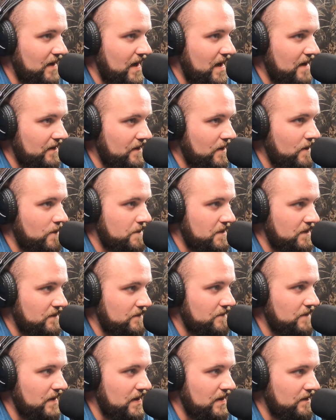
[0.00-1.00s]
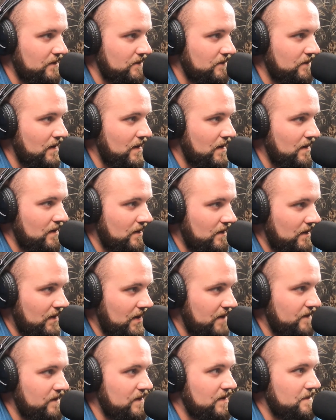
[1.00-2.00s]
out in the open, being
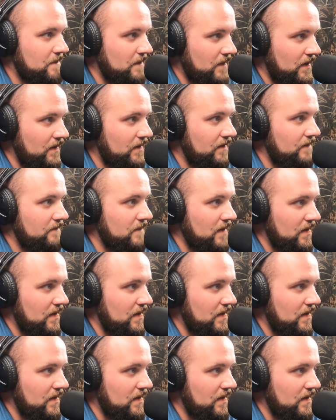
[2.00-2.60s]
heavy spread,